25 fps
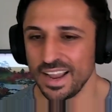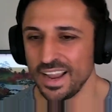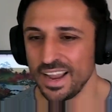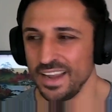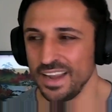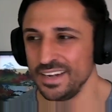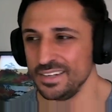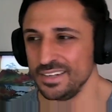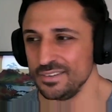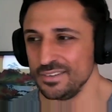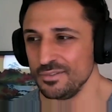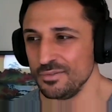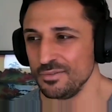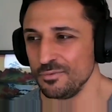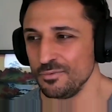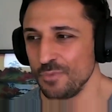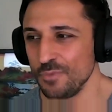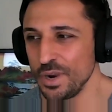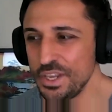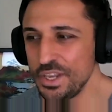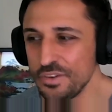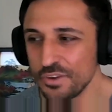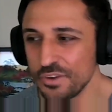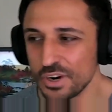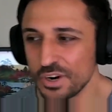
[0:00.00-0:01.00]
and
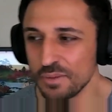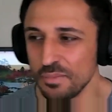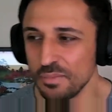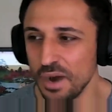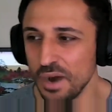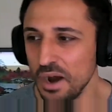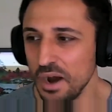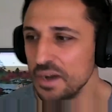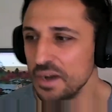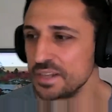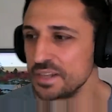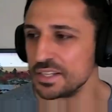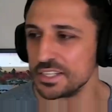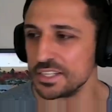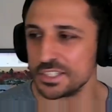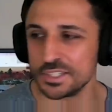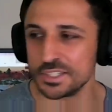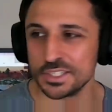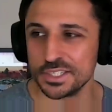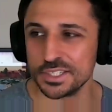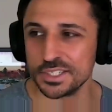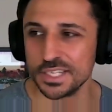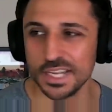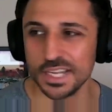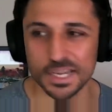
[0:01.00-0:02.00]
when you've got a market
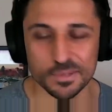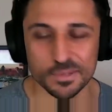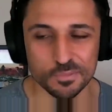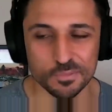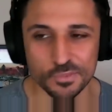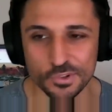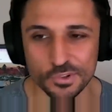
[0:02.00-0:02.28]
that's like